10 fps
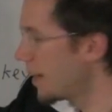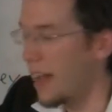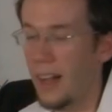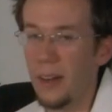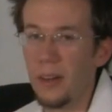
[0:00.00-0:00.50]

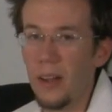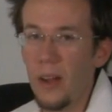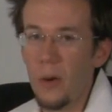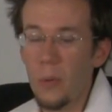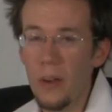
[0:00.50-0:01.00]
now
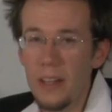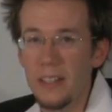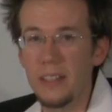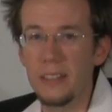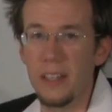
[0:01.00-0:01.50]
what
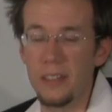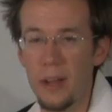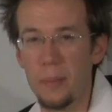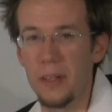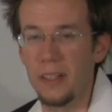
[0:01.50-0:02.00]
is a
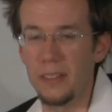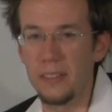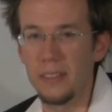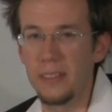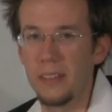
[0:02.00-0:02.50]
dominant?